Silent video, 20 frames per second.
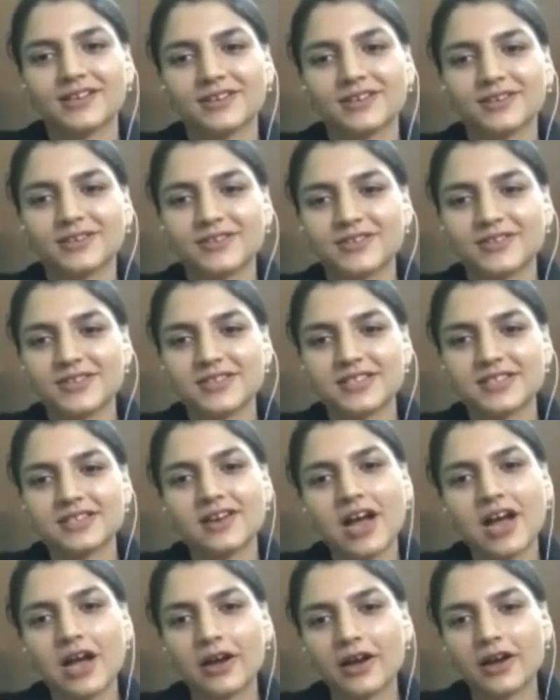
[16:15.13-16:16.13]
Because that
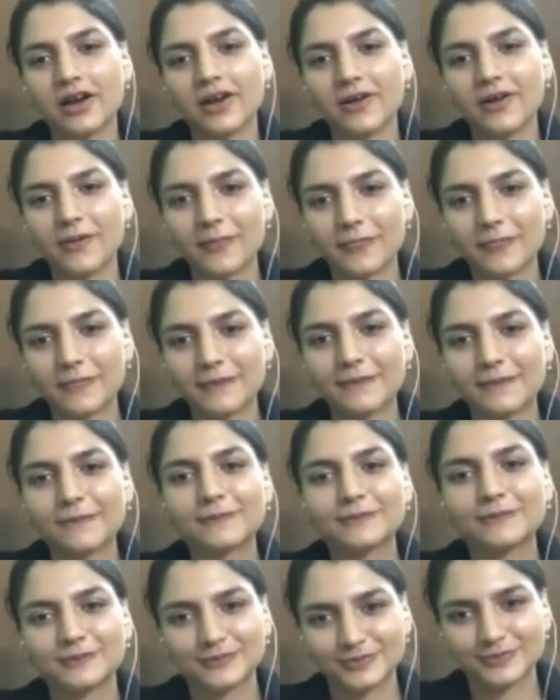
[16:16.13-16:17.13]
is a dreaded criminal,
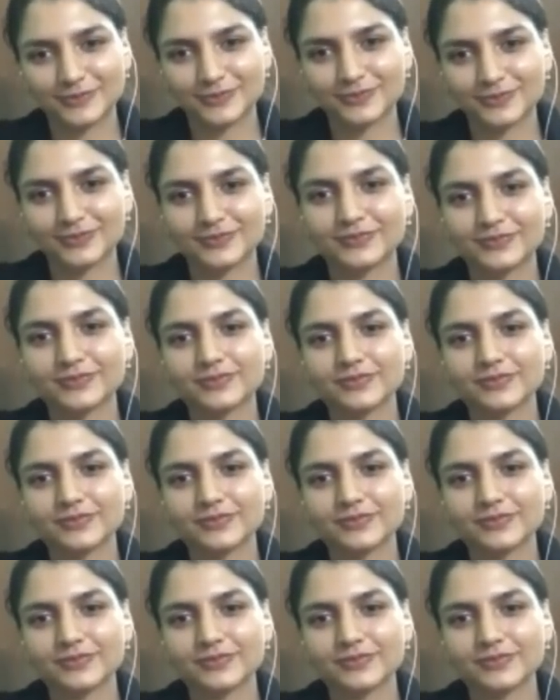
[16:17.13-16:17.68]
and